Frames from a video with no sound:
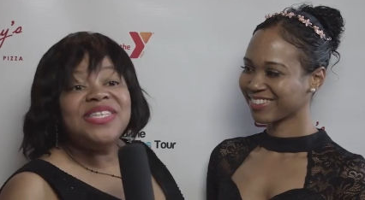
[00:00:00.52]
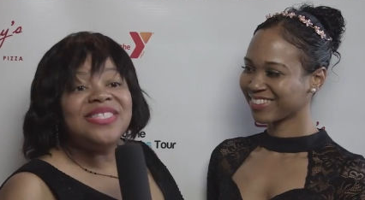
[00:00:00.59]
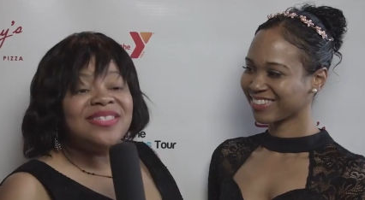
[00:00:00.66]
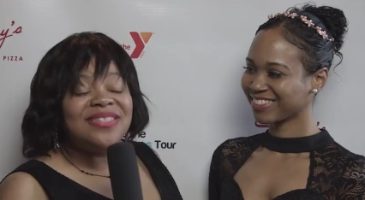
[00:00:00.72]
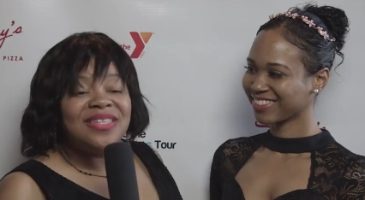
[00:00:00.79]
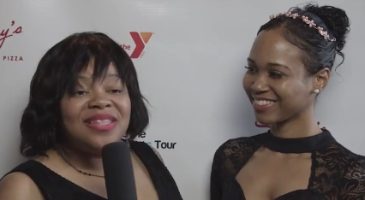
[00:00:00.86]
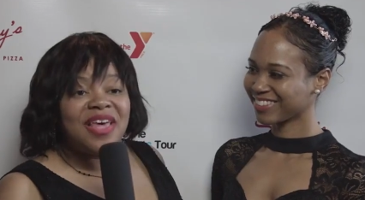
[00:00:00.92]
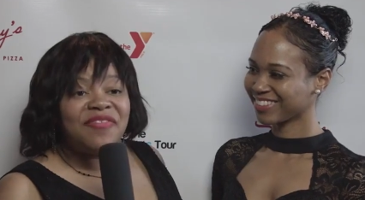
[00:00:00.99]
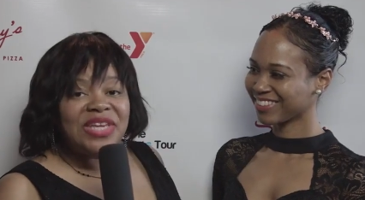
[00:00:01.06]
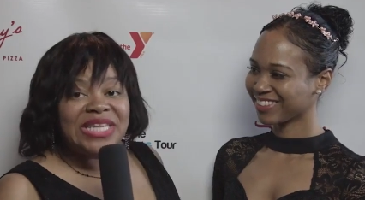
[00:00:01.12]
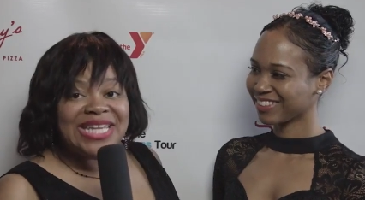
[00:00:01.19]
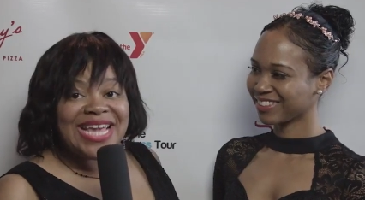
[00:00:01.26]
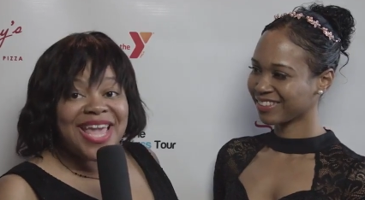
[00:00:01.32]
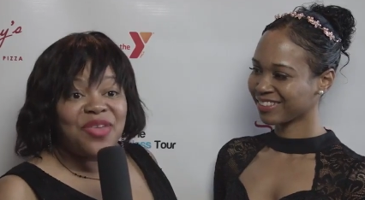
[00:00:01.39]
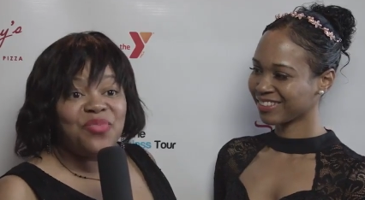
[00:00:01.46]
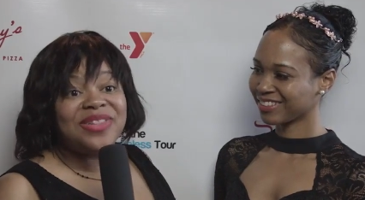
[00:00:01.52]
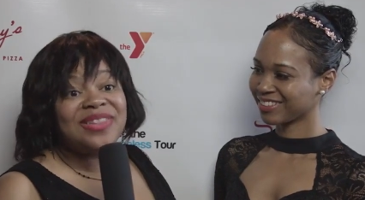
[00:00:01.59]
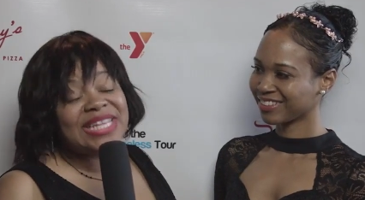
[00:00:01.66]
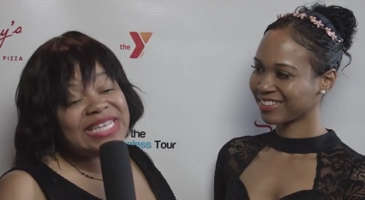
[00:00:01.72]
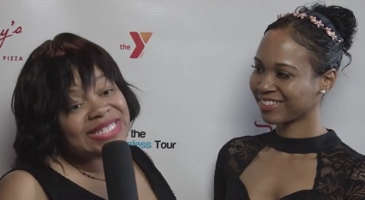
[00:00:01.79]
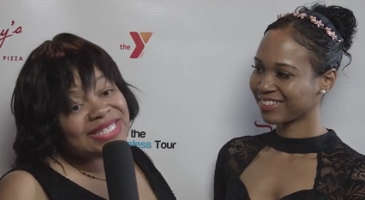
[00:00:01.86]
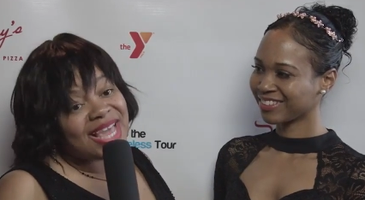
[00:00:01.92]
Speaker 1: This is the Loving Leanne with
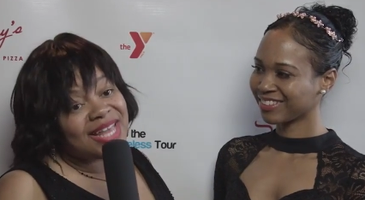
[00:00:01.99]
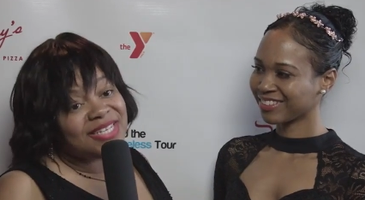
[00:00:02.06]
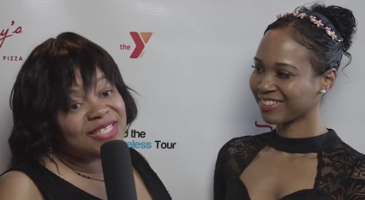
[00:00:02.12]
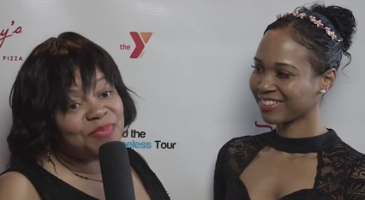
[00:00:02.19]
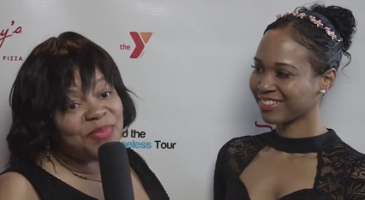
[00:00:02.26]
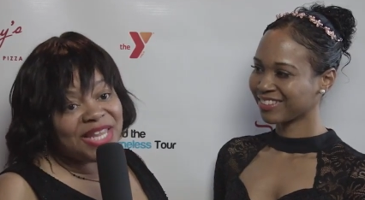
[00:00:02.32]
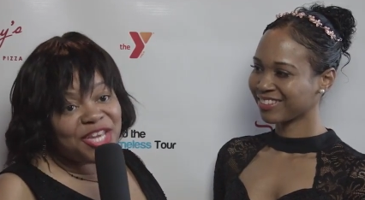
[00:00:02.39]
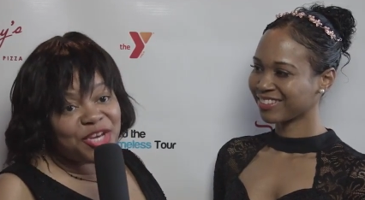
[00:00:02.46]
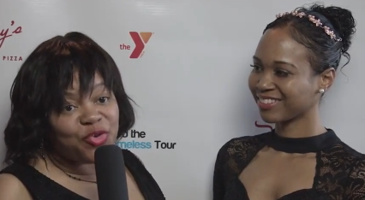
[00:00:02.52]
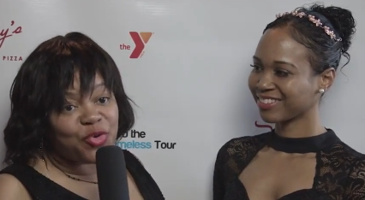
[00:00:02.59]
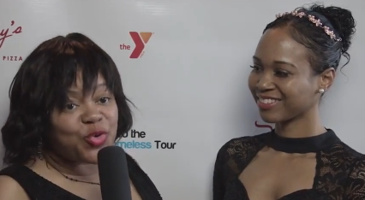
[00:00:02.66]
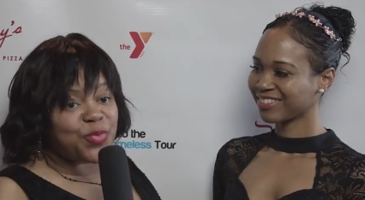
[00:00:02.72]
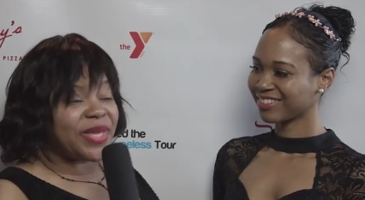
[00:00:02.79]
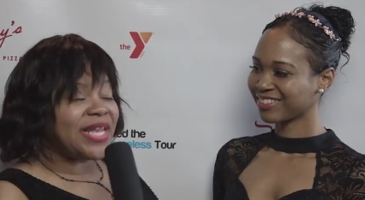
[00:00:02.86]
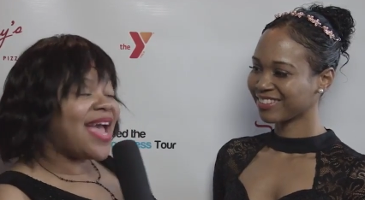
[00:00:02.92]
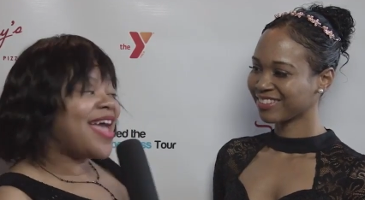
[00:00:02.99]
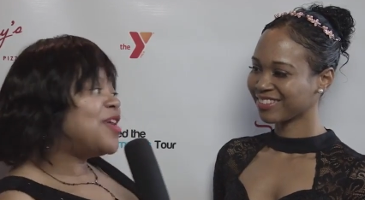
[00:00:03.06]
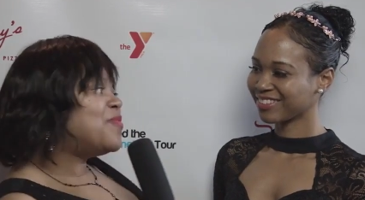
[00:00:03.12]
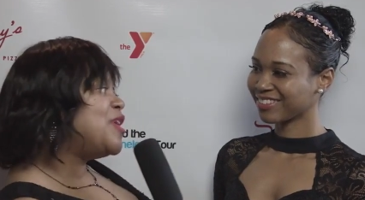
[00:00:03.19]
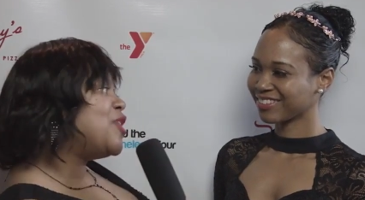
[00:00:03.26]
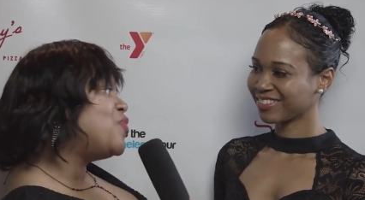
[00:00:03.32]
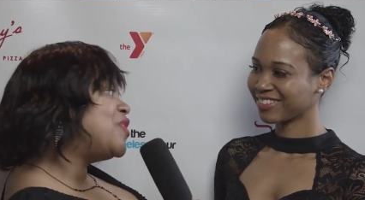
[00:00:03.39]
Lee Sadie's Media Group, and I am
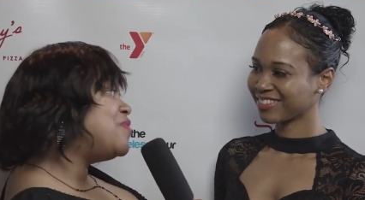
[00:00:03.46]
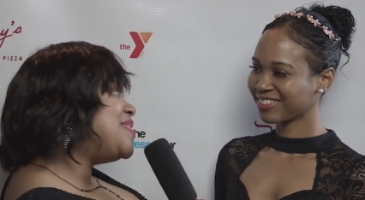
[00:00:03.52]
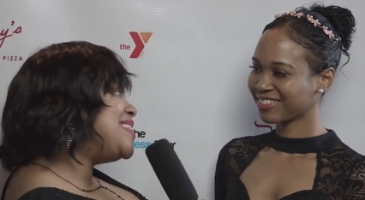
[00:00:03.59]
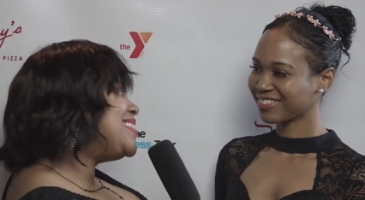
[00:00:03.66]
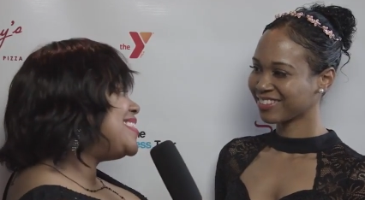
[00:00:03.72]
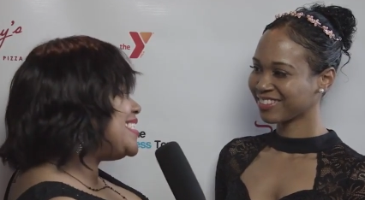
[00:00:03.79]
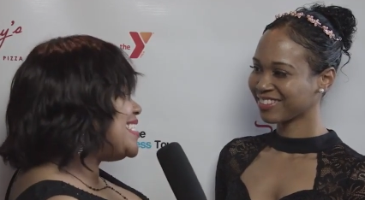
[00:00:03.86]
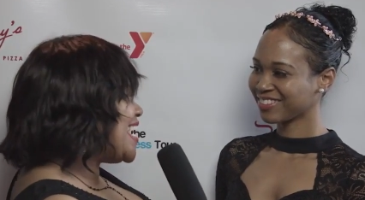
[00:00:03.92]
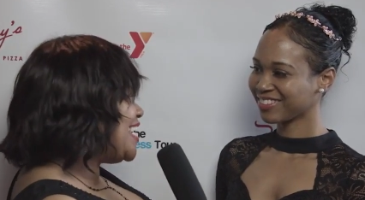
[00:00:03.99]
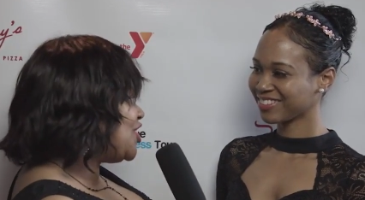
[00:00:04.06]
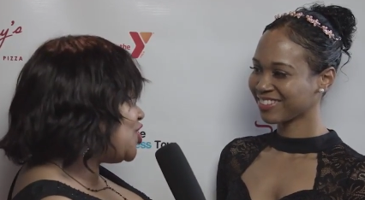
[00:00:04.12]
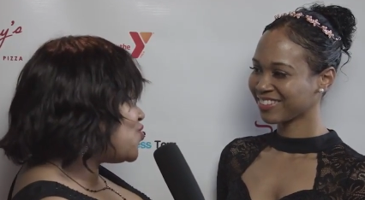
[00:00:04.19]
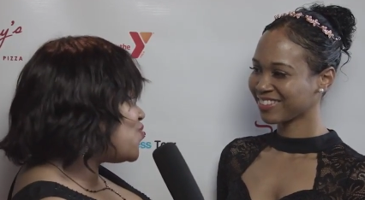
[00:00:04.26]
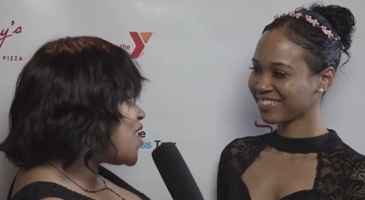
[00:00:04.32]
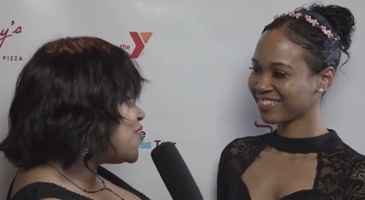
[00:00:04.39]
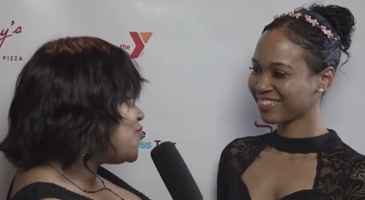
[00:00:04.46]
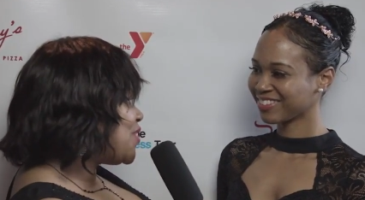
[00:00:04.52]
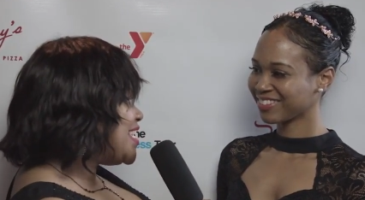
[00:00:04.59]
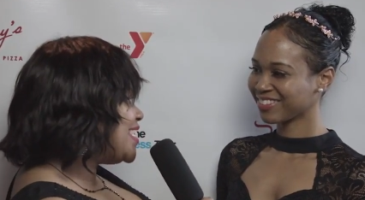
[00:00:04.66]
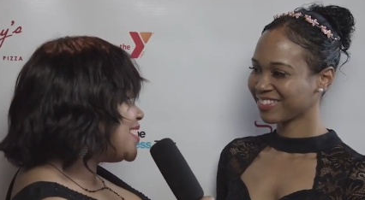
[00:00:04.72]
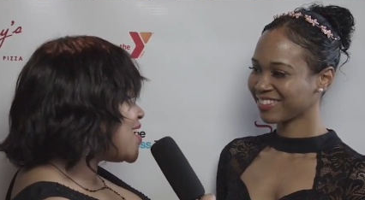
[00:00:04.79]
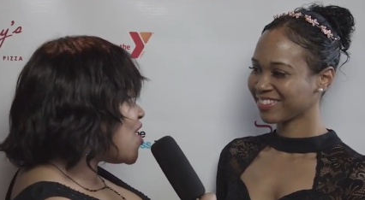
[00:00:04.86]
here with Miss Deja
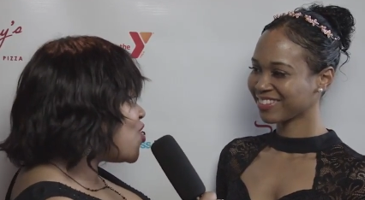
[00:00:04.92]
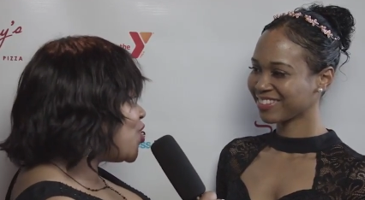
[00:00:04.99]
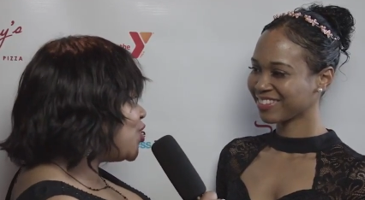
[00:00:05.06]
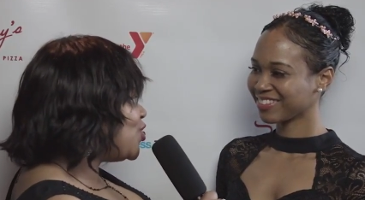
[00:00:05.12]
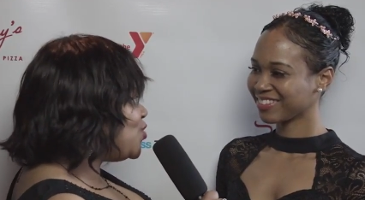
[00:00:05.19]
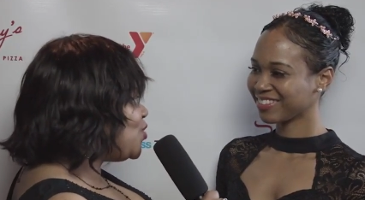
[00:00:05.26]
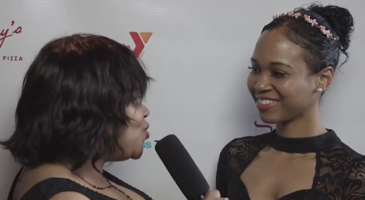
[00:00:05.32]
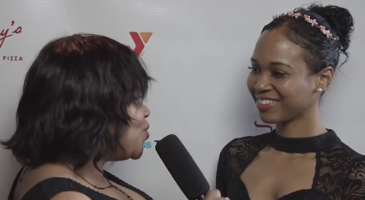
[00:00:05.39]
Rodriguez. How are you,